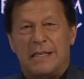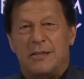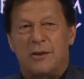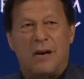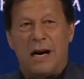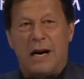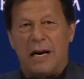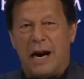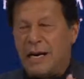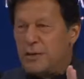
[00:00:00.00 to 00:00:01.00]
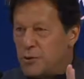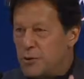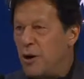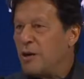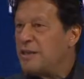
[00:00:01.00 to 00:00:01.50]
So I
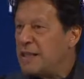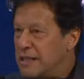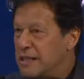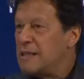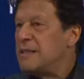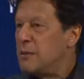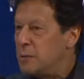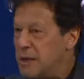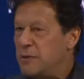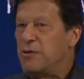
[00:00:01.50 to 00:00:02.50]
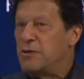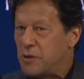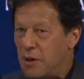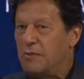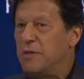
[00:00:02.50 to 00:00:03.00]
do not think this is a way to
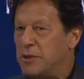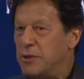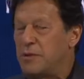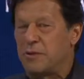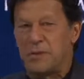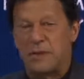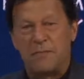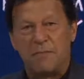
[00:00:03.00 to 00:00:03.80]
resolve issues.